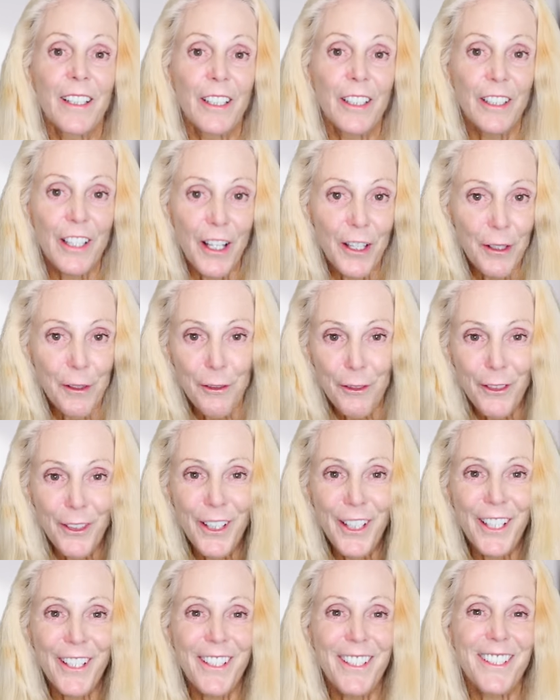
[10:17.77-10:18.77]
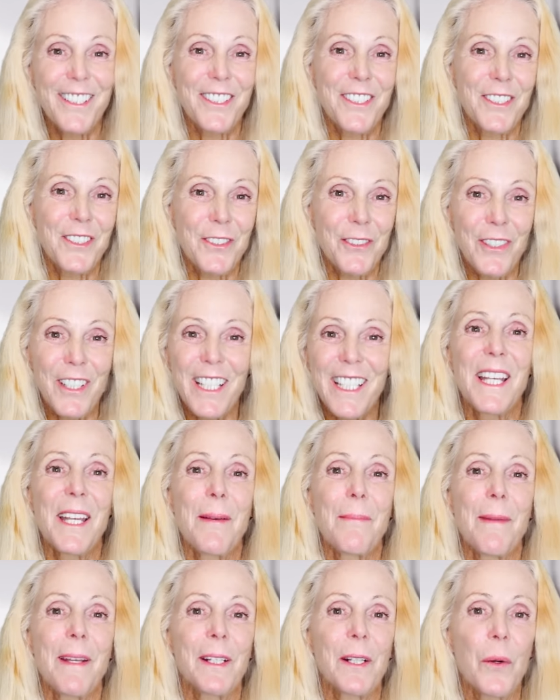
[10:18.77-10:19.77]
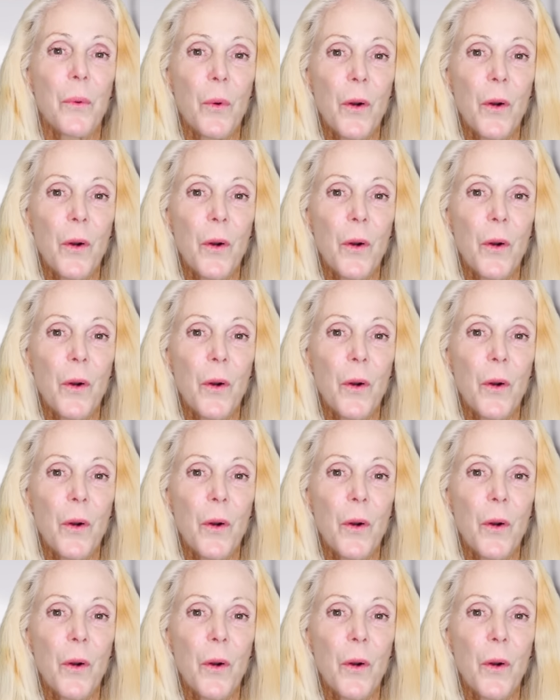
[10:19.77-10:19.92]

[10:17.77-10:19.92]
clutter-free streets make a